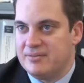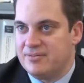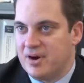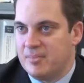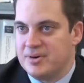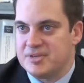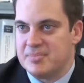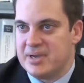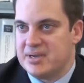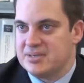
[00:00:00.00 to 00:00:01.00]
farmers,
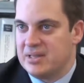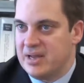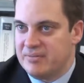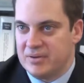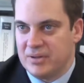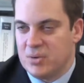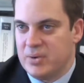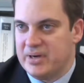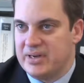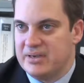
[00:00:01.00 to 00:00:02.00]
because a lot of their
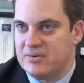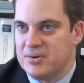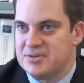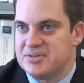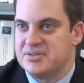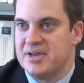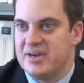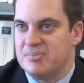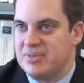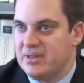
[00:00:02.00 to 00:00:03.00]
liquidity, of course, is
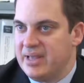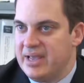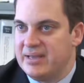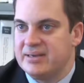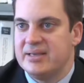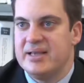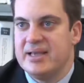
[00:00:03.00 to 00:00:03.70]
tied up in the land,